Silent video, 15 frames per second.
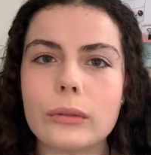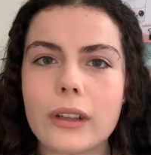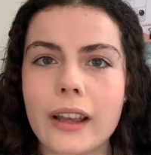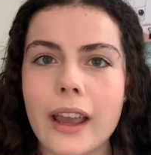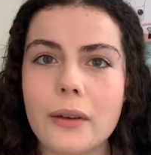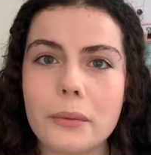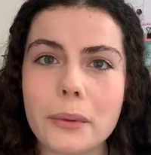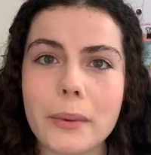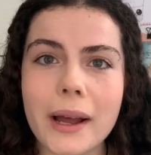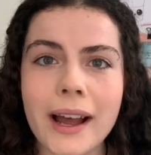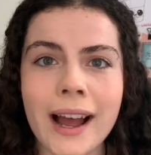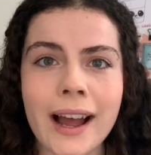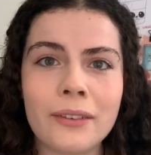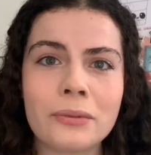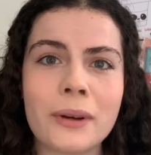Okay, we're about
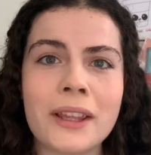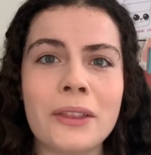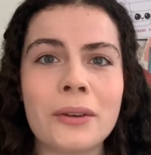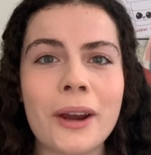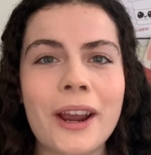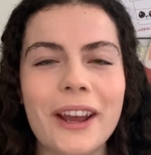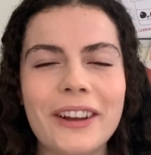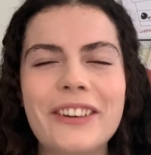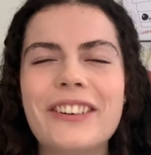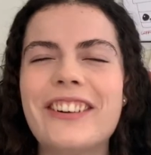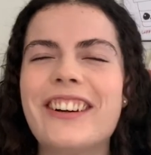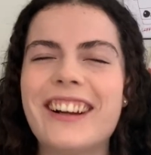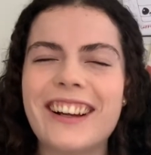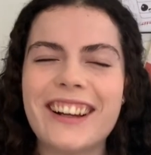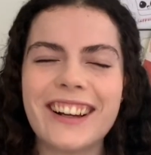halfway through.
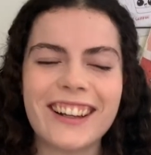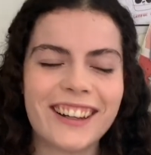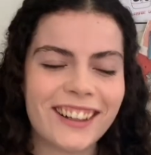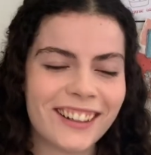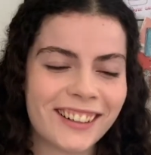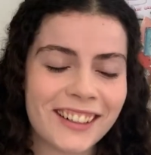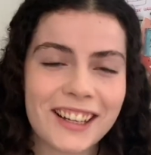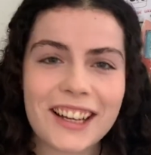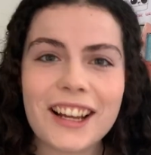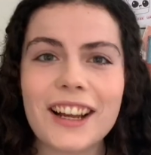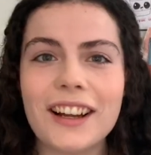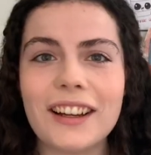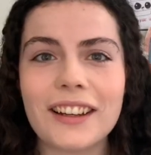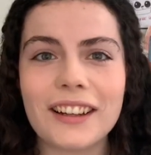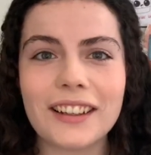
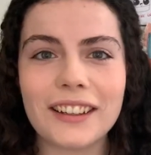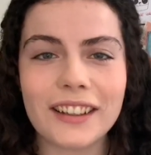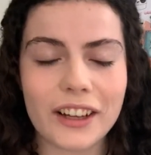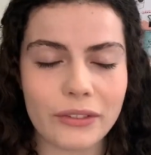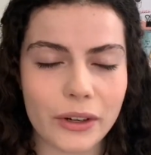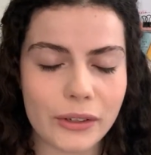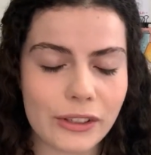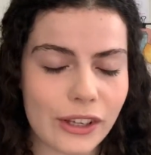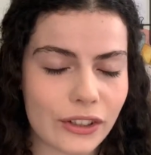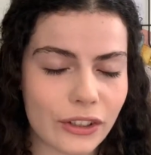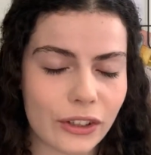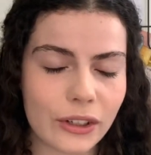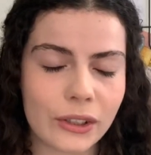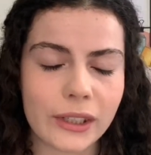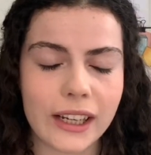Oh, I wrote such a
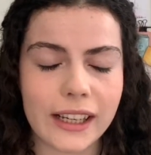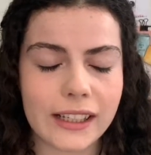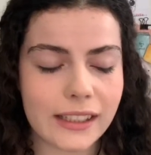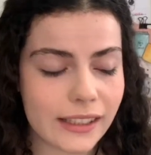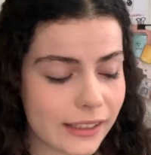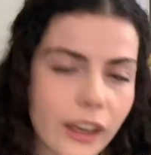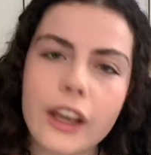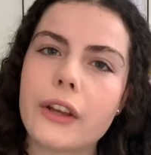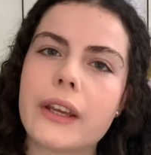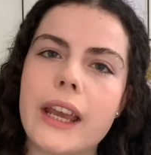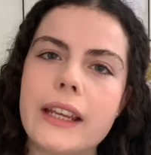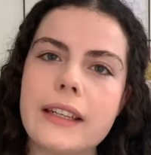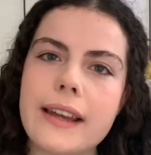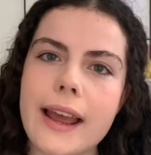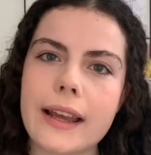long list. Okay,
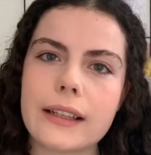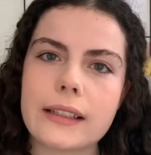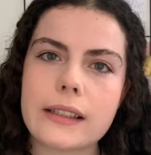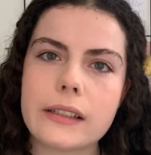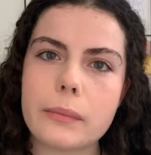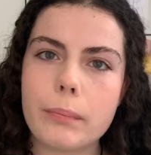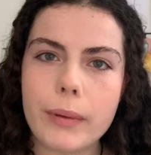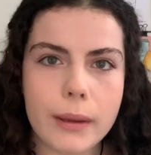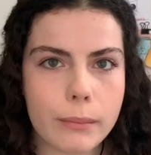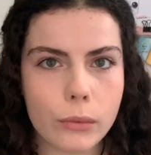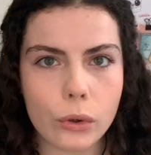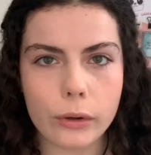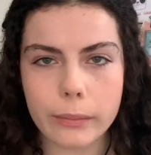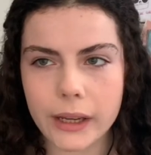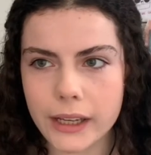next. Bit
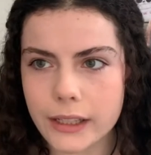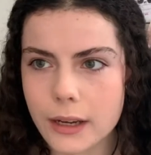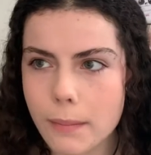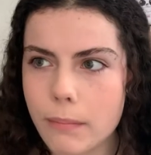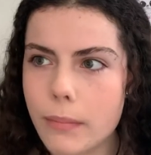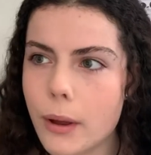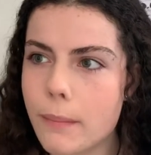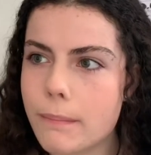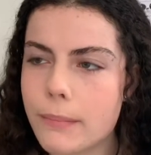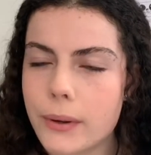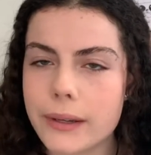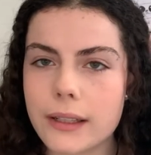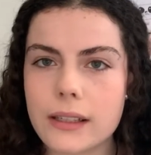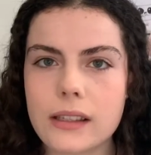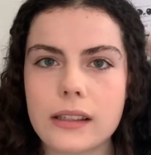morbid, but
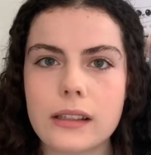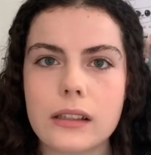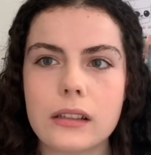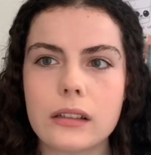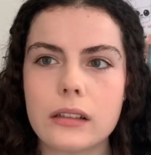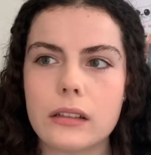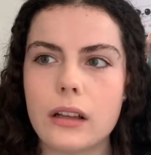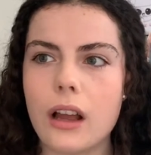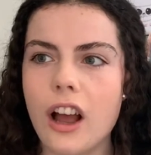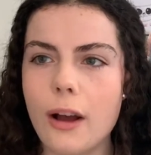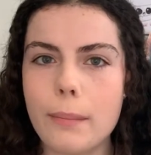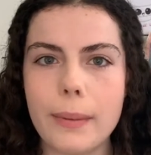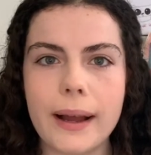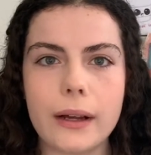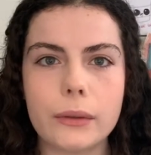books
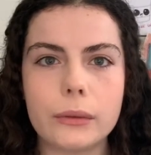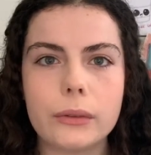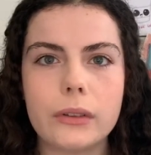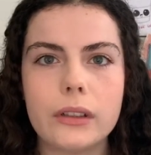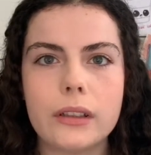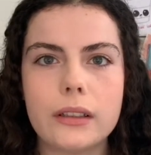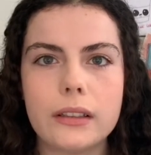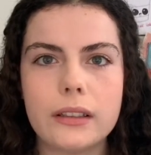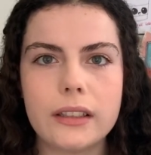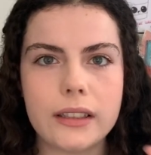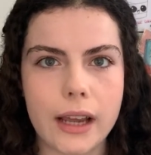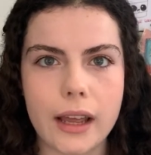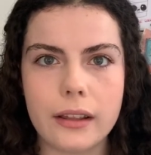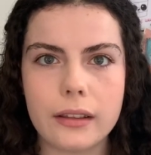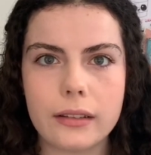about
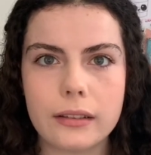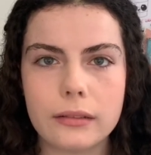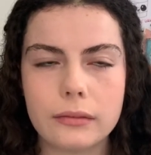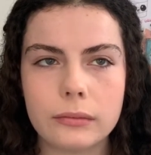death.